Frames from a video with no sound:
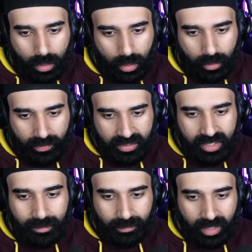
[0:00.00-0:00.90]
If I
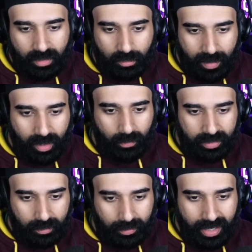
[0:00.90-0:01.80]
see them, I'm getting them no matter
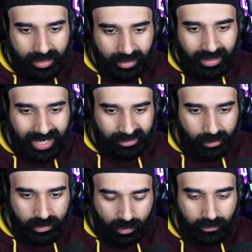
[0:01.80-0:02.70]
what the brand. Glad to
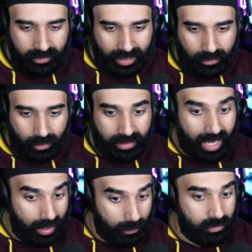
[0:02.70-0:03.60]
know it's Ruffles now, though.
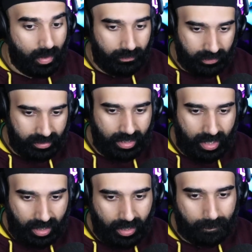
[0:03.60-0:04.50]
Yeah, it was Ruffles.
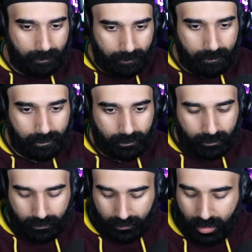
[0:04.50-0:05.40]
Yeah.
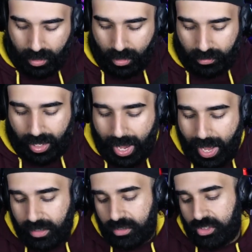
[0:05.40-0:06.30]
Okay,
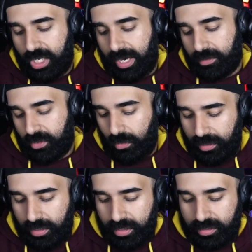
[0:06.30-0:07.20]
I was
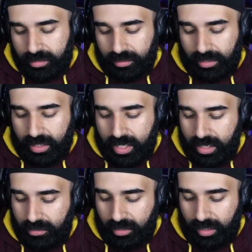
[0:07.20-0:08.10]
holding this
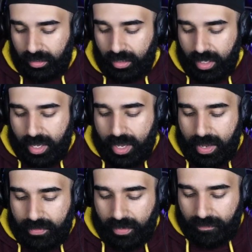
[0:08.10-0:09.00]
slinky thing,
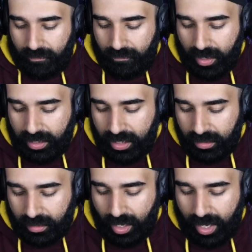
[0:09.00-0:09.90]
and then I
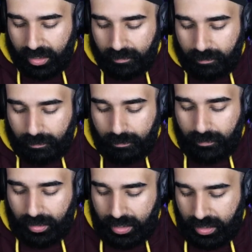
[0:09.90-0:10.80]
fucking got it,
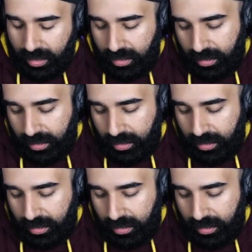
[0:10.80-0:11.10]
like,